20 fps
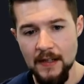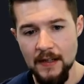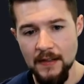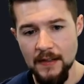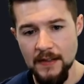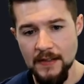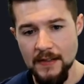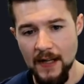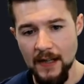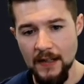
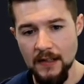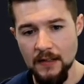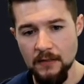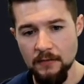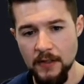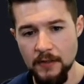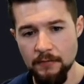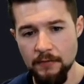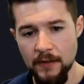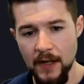the
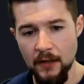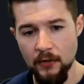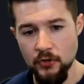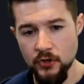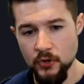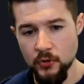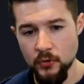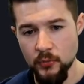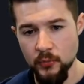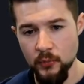.env file
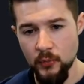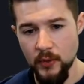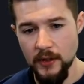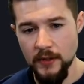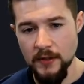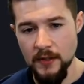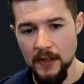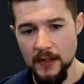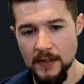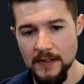just went
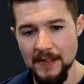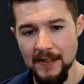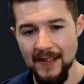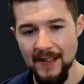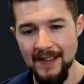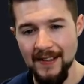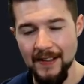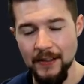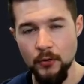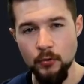
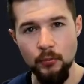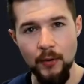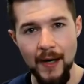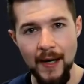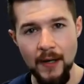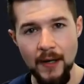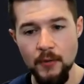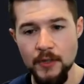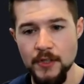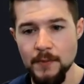slightly
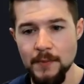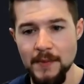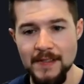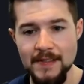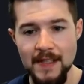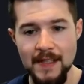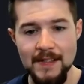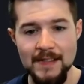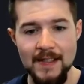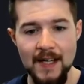gray, which means
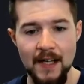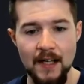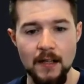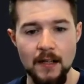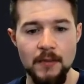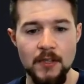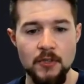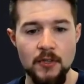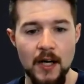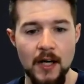that it's not going to
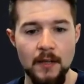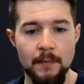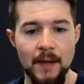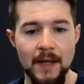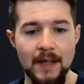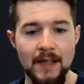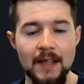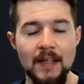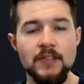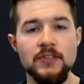be tracked by Git.